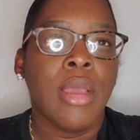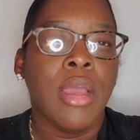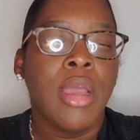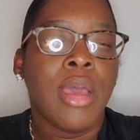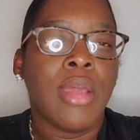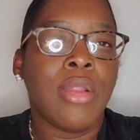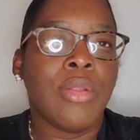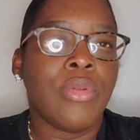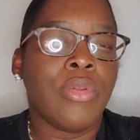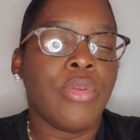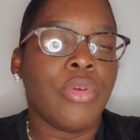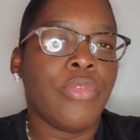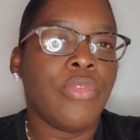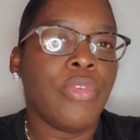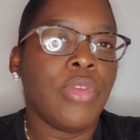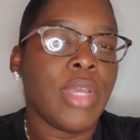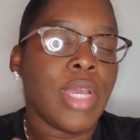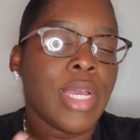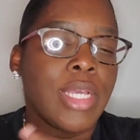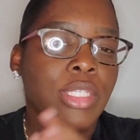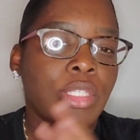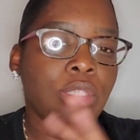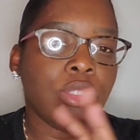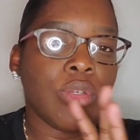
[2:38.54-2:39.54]
I don't know if you
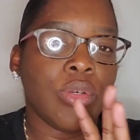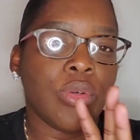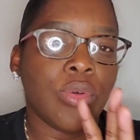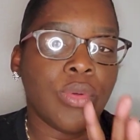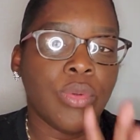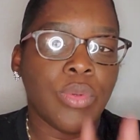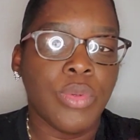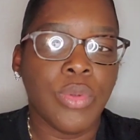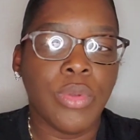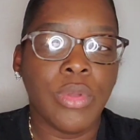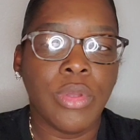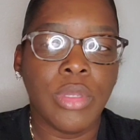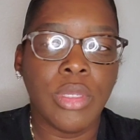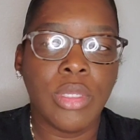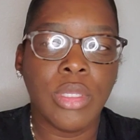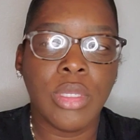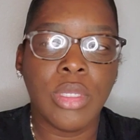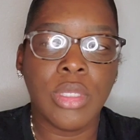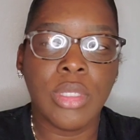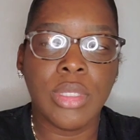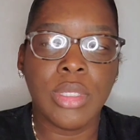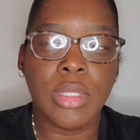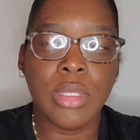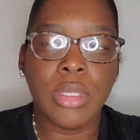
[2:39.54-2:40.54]
guys know
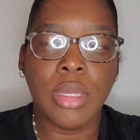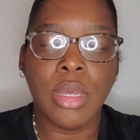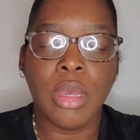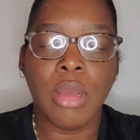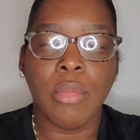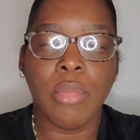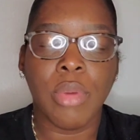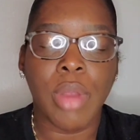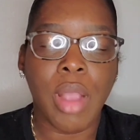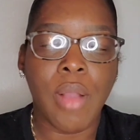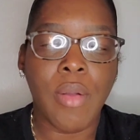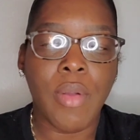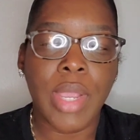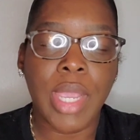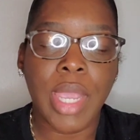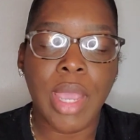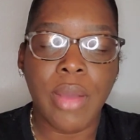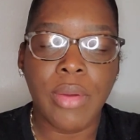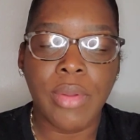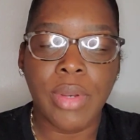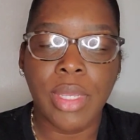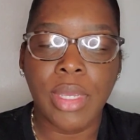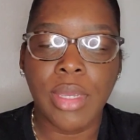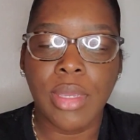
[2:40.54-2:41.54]
Broward
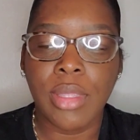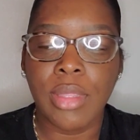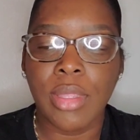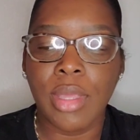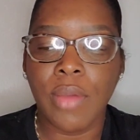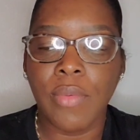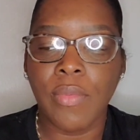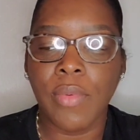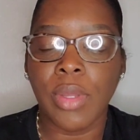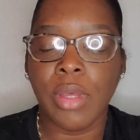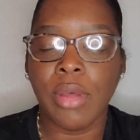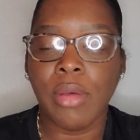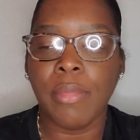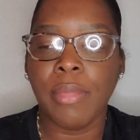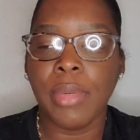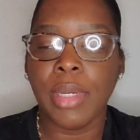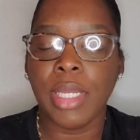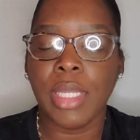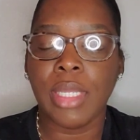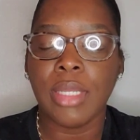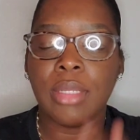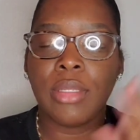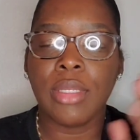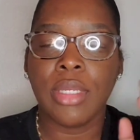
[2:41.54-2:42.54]
County that well,
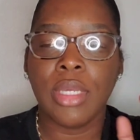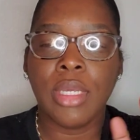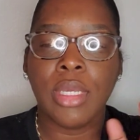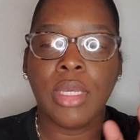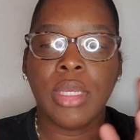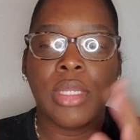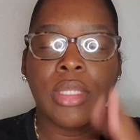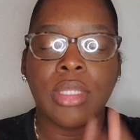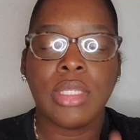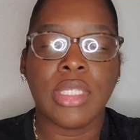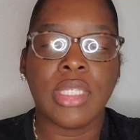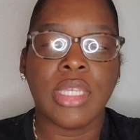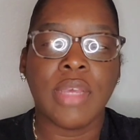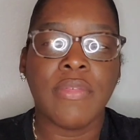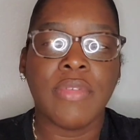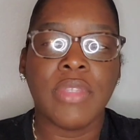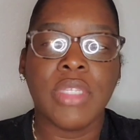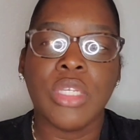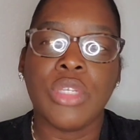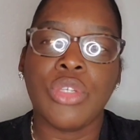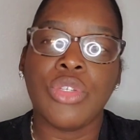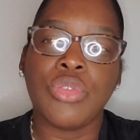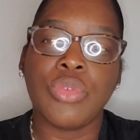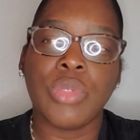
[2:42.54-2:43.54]
but the
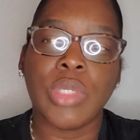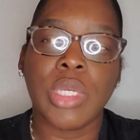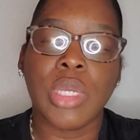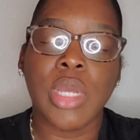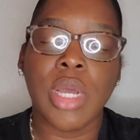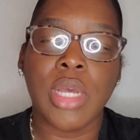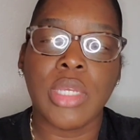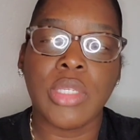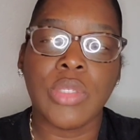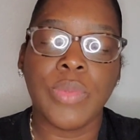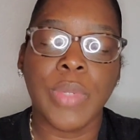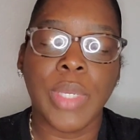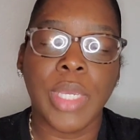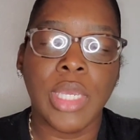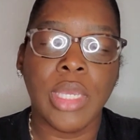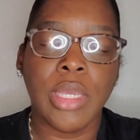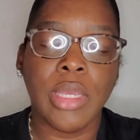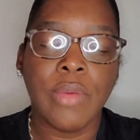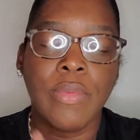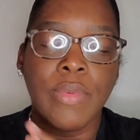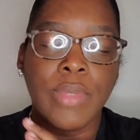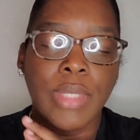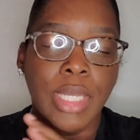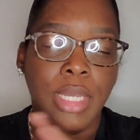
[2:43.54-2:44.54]
17th Street
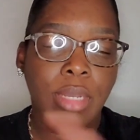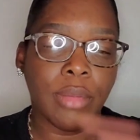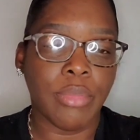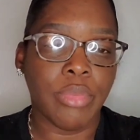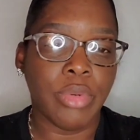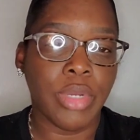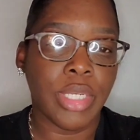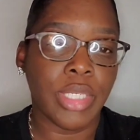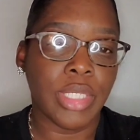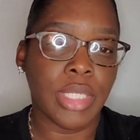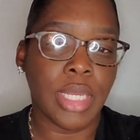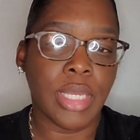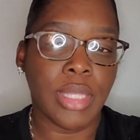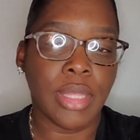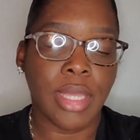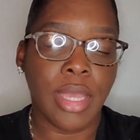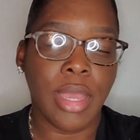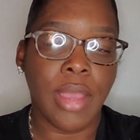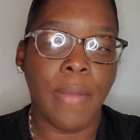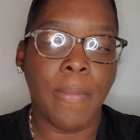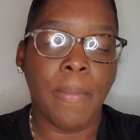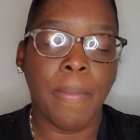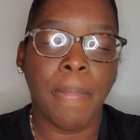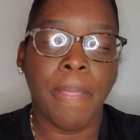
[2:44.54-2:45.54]
Causeway, it was like a bridge like
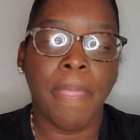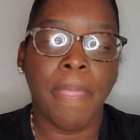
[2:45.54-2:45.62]
that.